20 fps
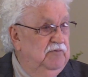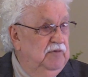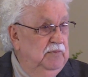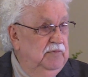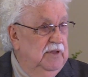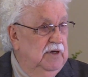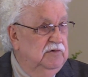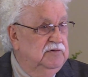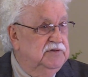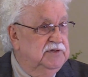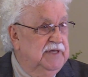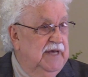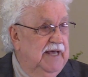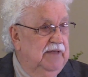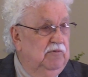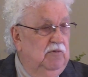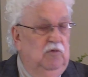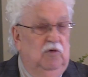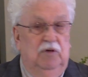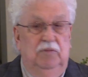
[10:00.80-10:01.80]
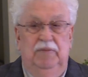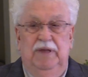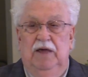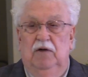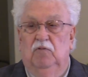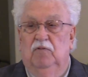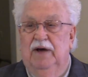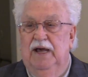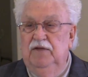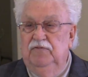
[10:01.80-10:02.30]
from those things. We want to be
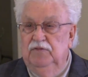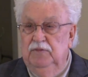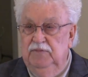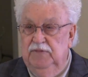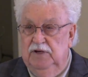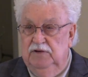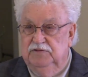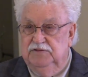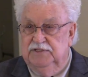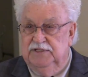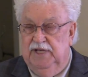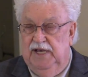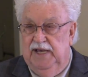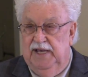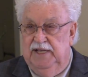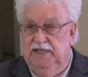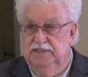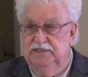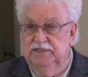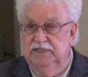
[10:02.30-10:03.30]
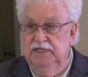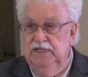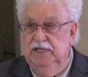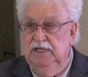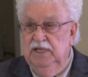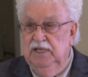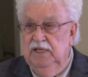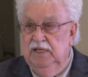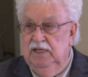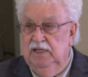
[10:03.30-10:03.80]
away from those things.
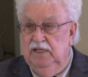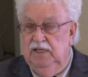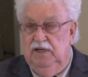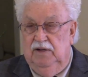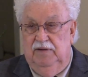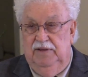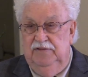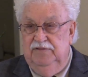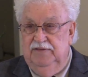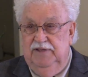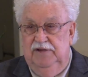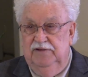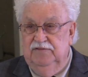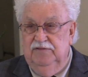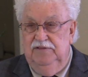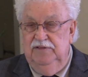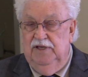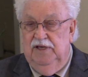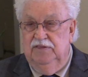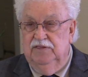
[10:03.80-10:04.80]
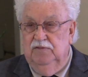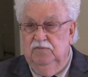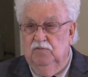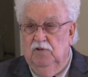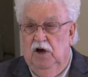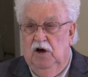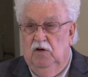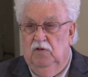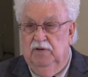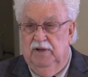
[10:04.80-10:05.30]
You know, there's nothing
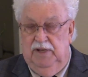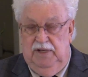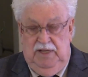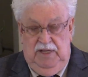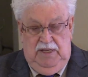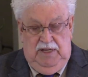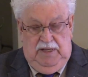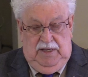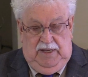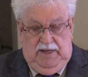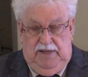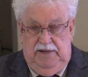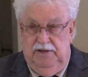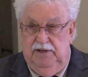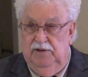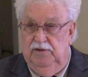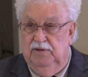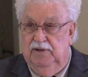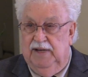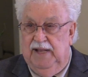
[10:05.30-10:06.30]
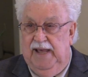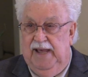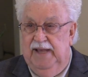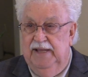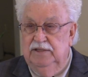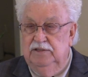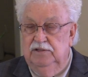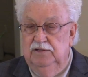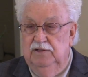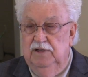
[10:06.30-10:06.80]
wrong in, in doing
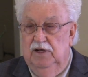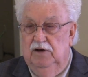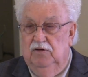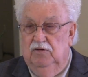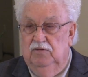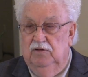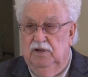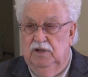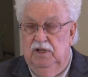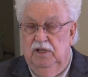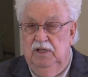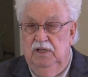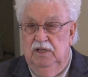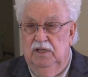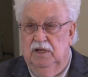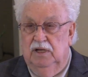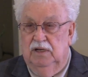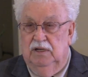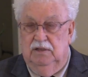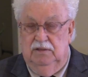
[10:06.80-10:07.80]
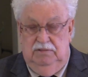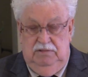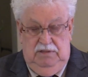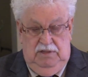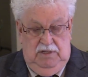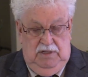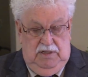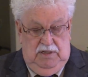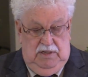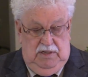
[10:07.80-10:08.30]
that. You know, uh, uh,
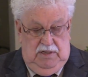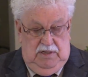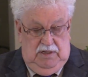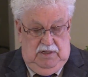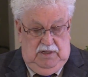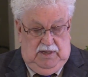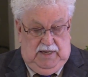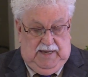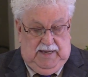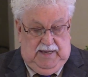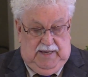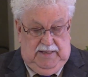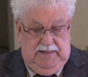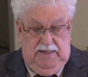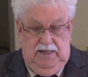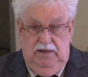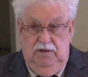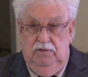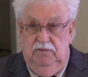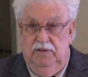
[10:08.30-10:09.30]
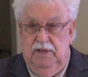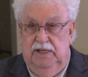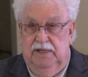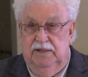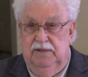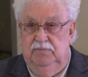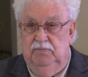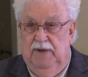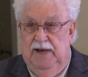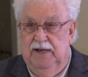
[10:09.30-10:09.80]
I, I know
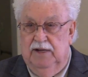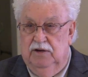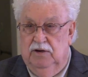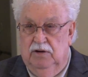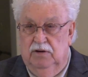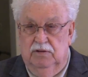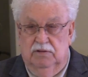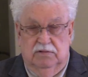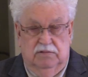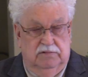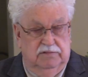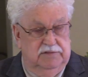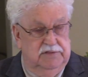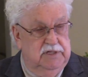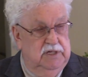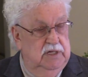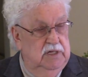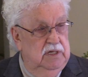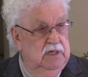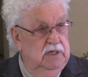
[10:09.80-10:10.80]
that my girls,